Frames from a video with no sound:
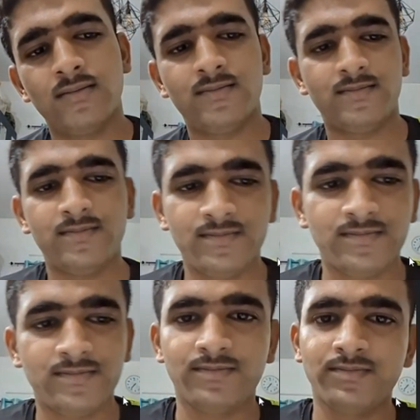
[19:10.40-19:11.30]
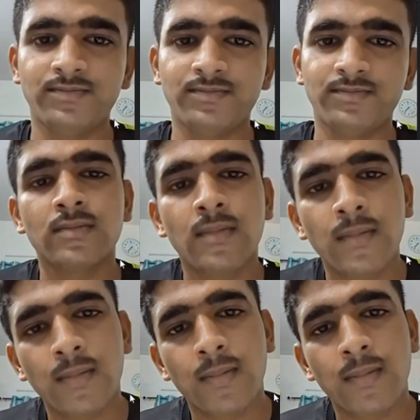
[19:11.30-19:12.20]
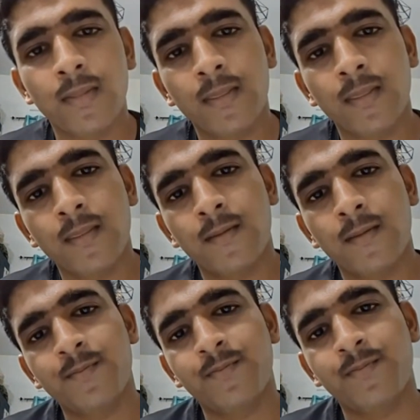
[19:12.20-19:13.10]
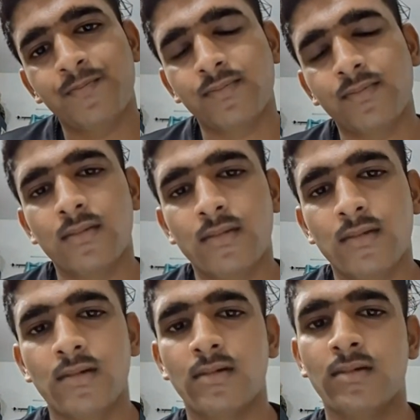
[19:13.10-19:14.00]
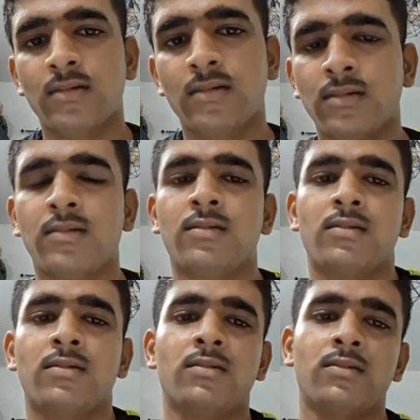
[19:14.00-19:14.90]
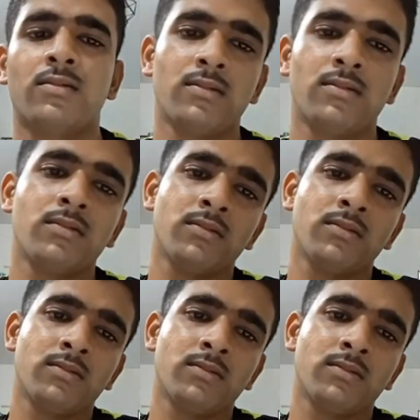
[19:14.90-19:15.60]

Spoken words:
(silence)